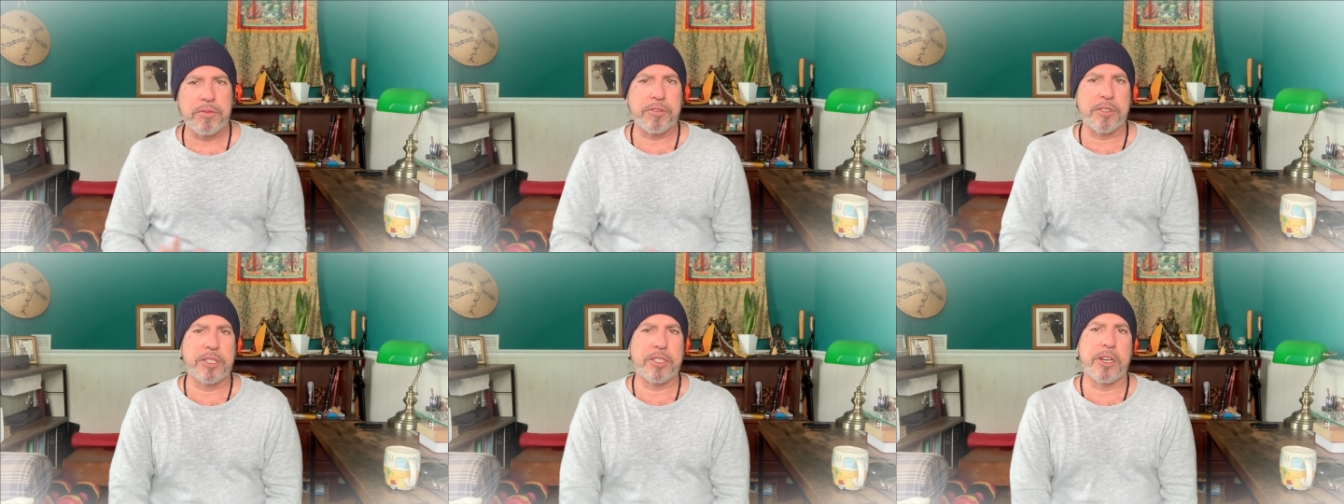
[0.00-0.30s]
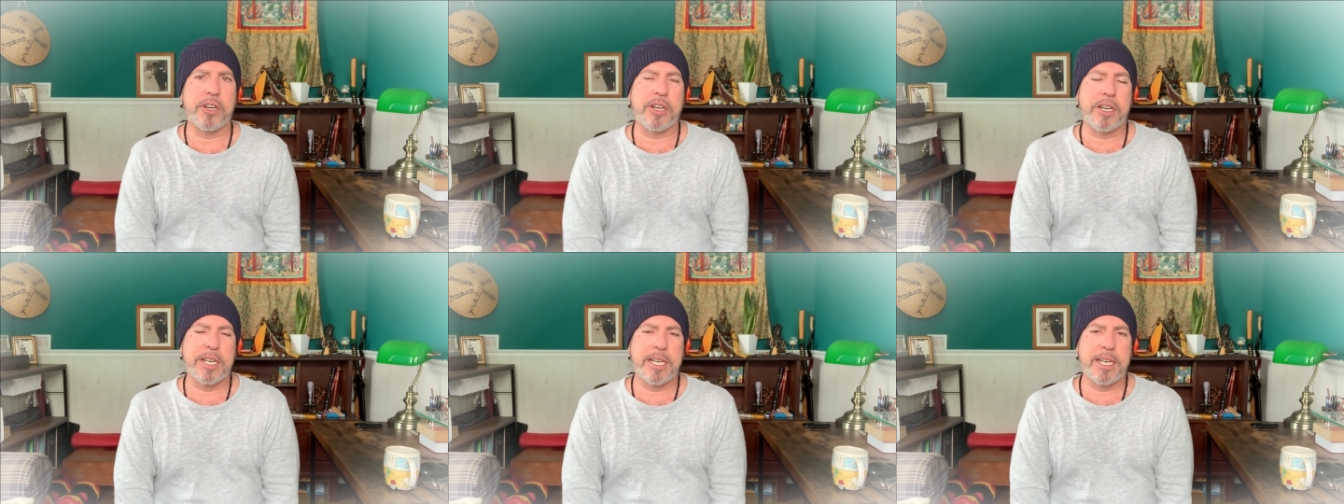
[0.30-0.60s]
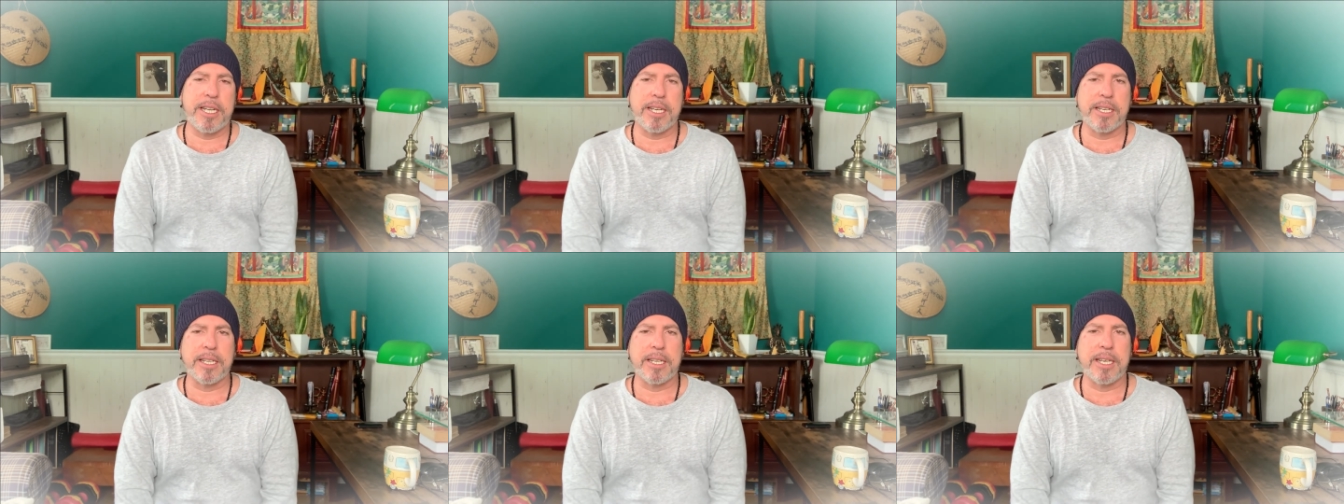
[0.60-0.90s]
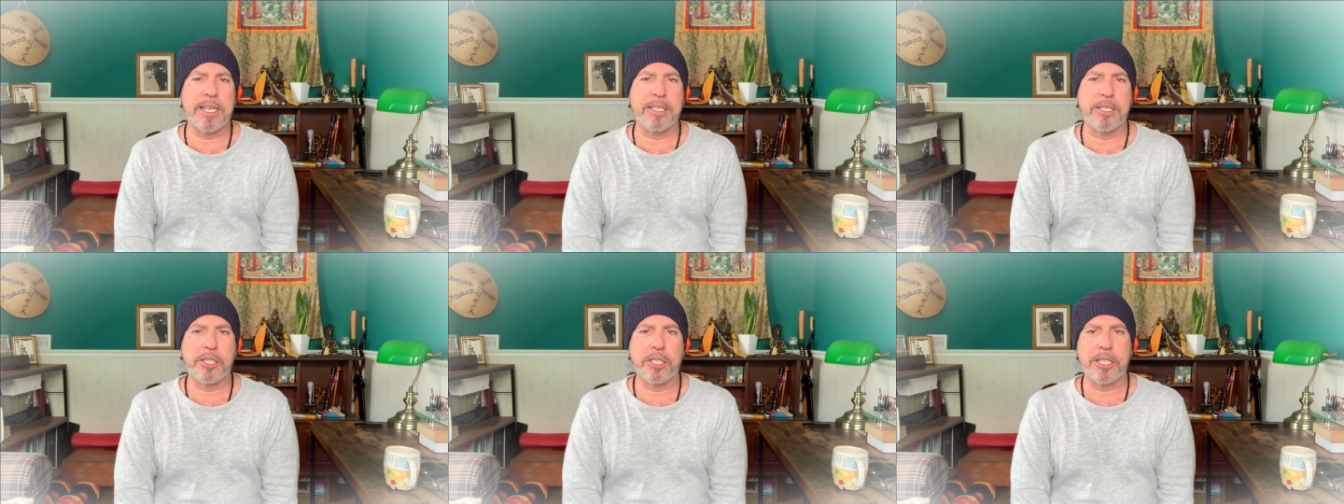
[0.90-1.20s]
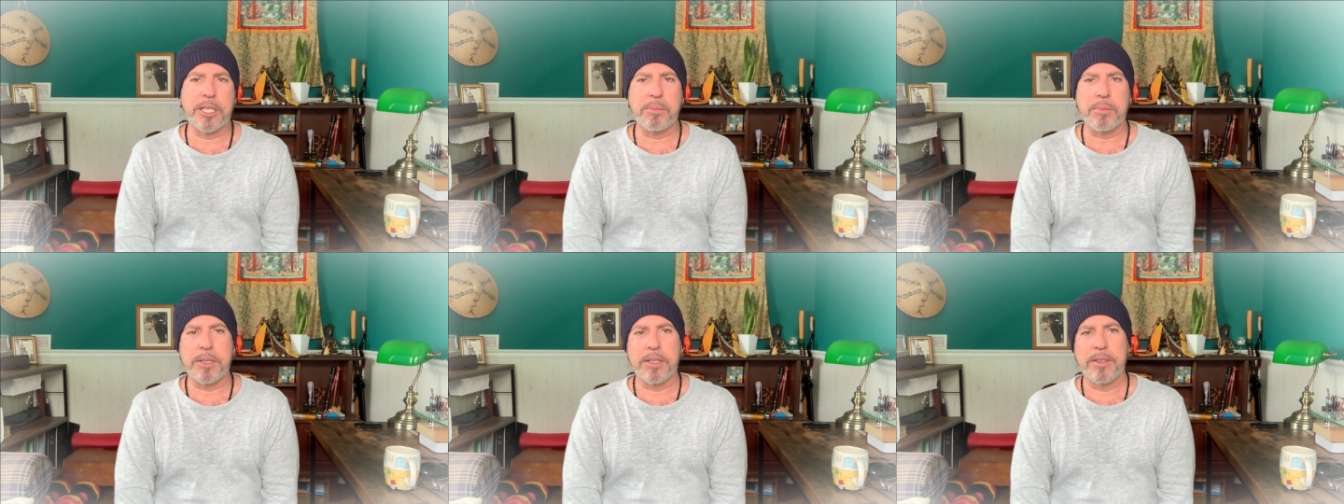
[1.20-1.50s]
fraternity and
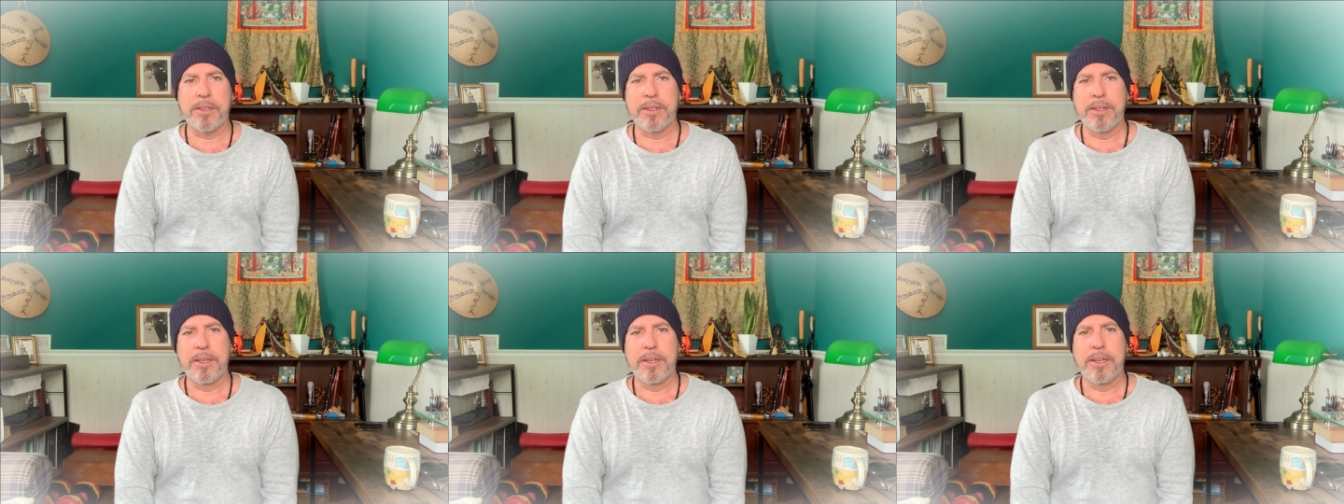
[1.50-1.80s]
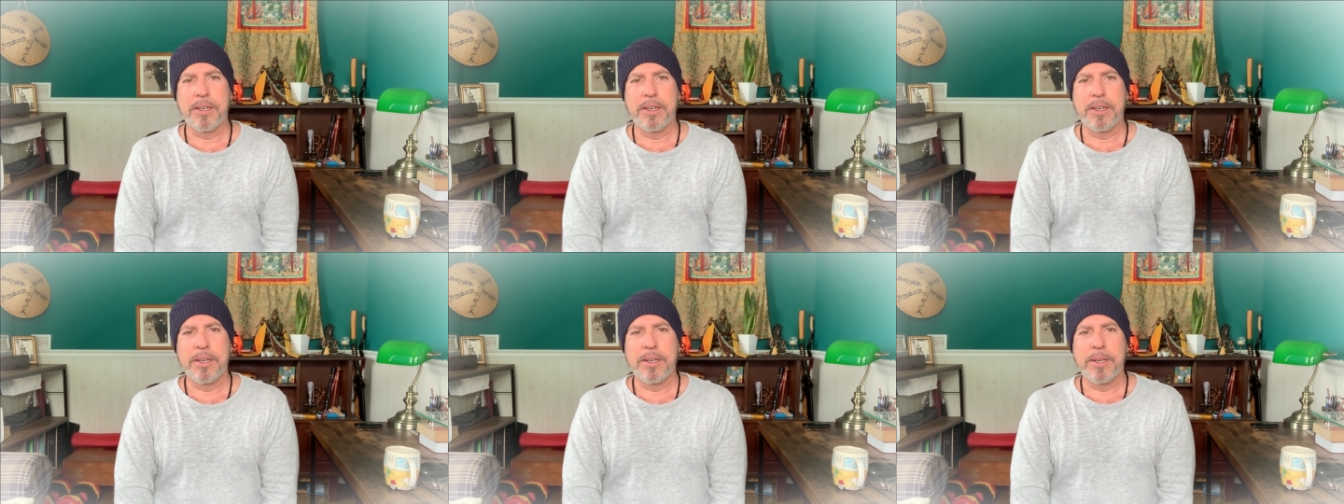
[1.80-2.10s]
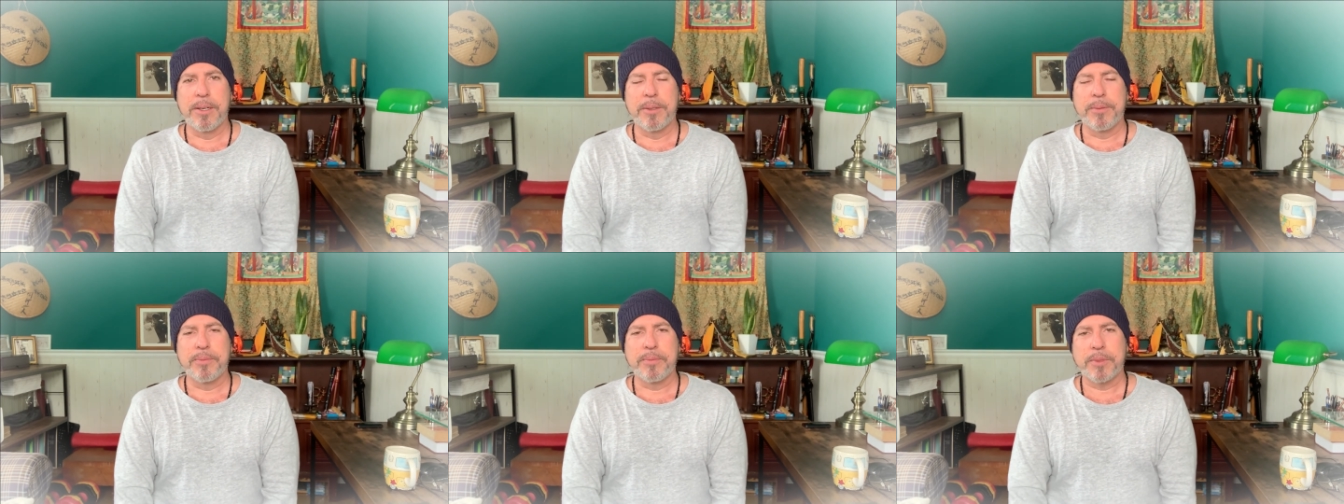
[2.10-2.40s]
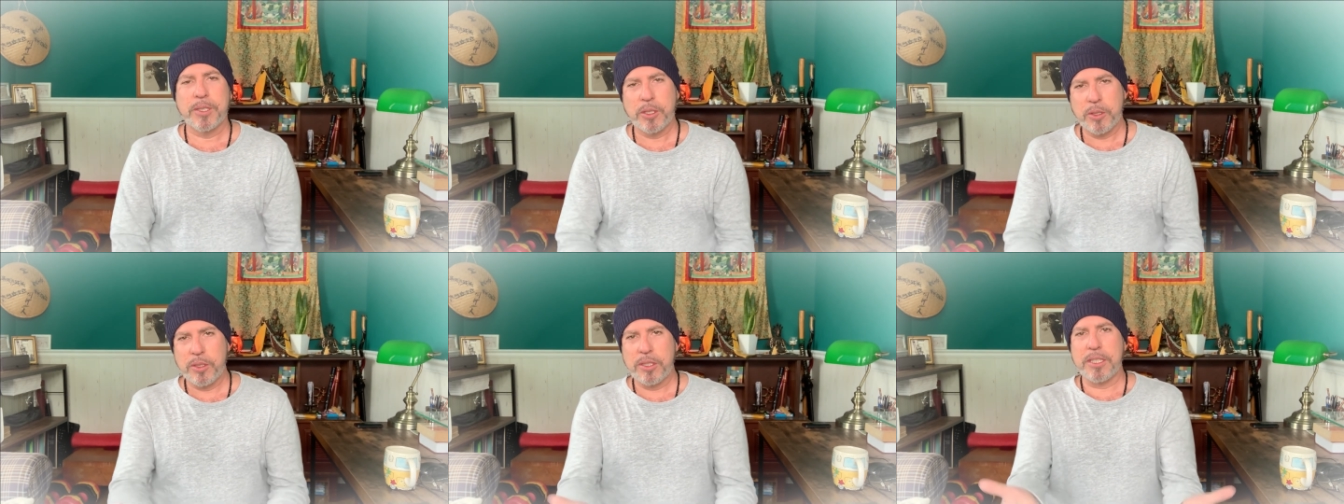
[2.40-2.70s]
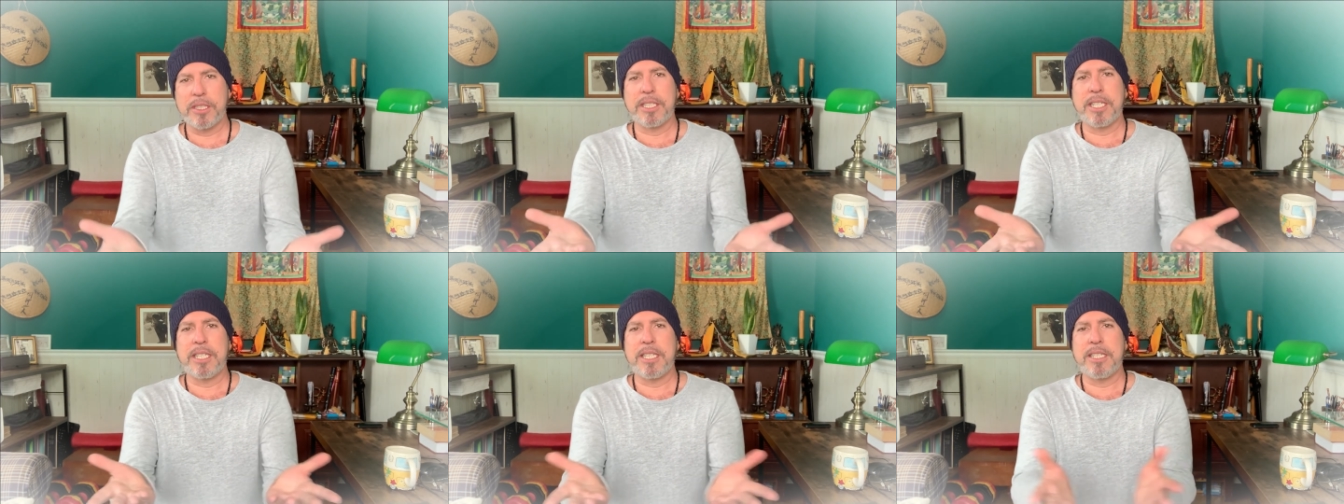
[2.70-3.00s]
kinship.
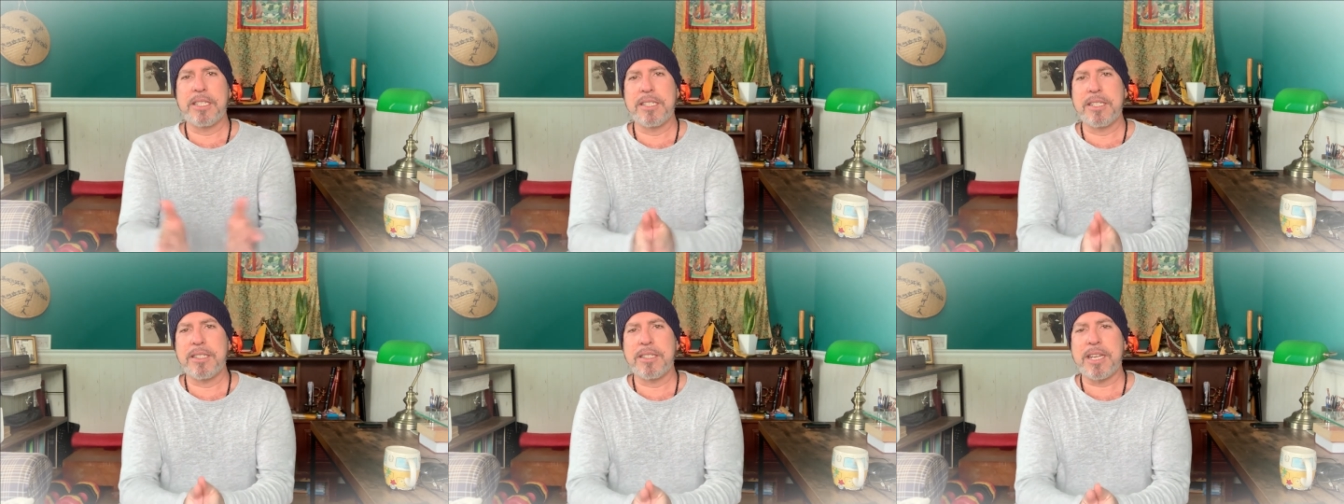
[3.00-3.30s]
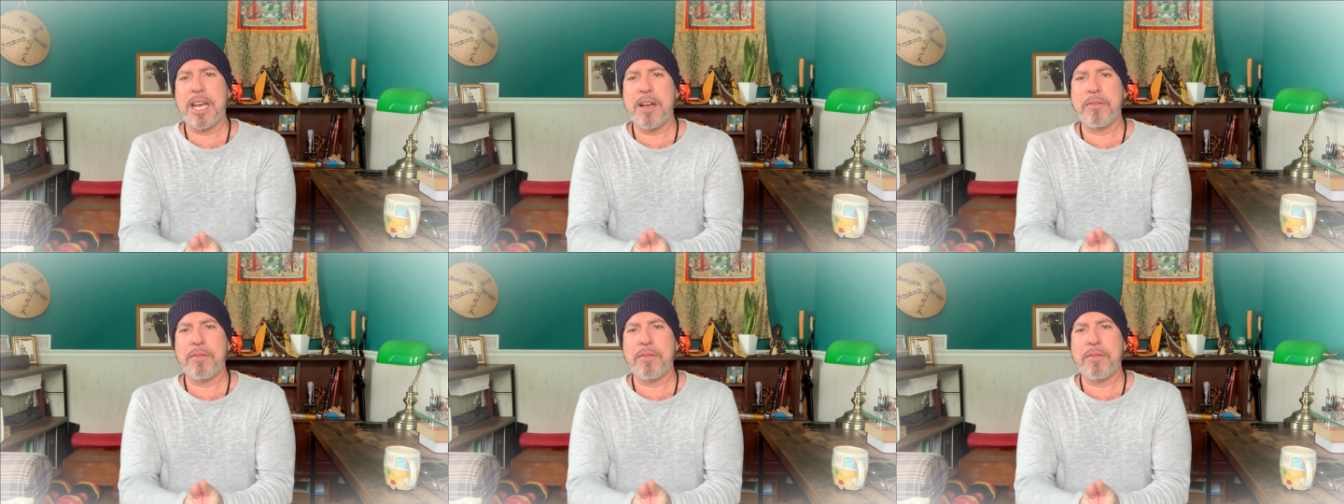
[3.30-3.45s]
Kundalini is,